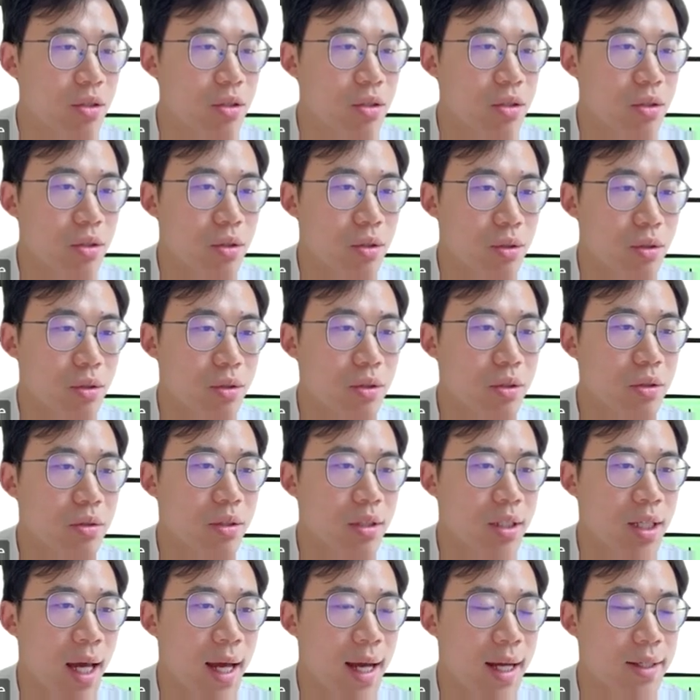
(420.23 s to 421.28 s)
to do the
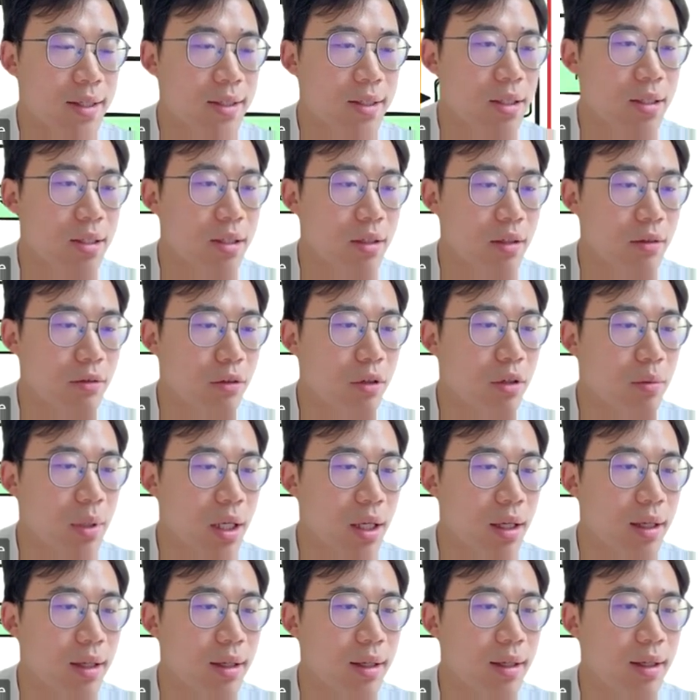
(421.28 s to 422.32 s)
task for me,
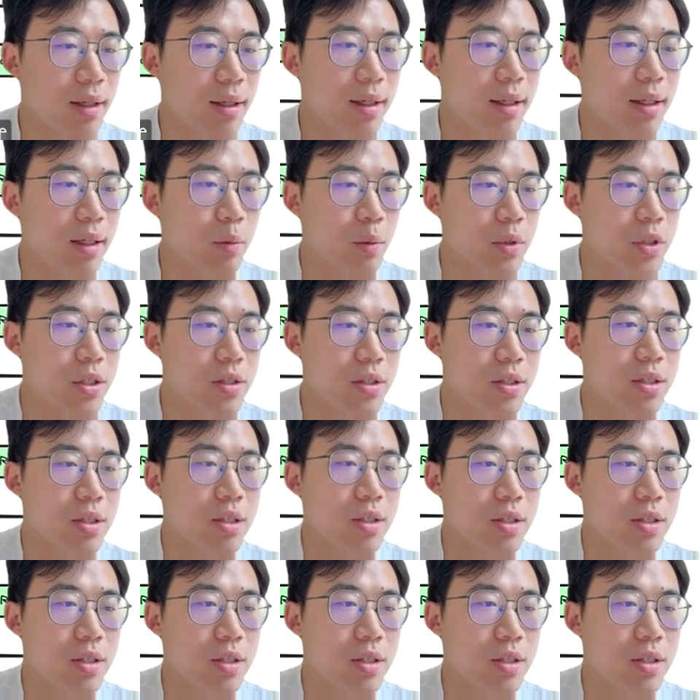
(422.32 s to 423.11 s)
which is